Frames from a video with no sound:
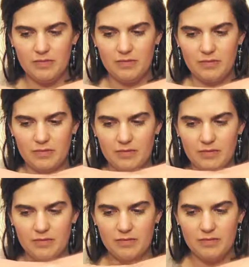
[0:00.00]

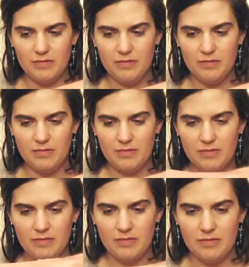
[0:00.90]

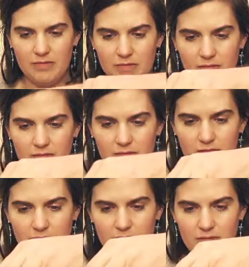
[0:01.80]

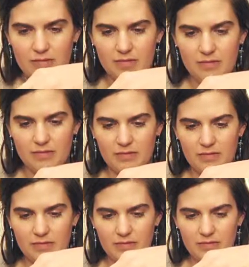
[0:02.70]

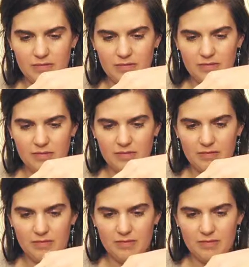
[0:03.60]
(silent)